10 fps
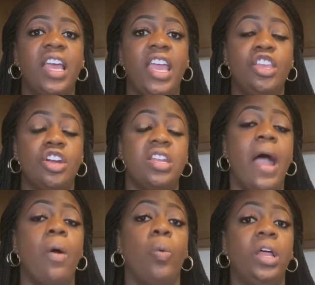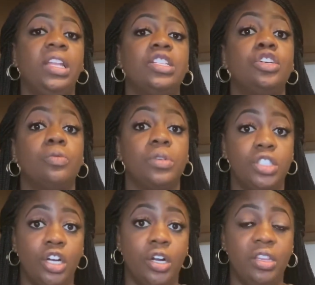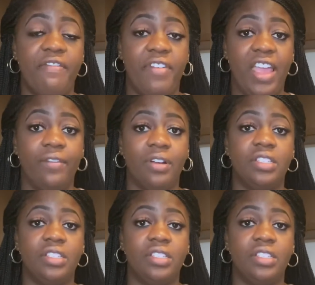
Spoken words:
and you're not willing to return the favor.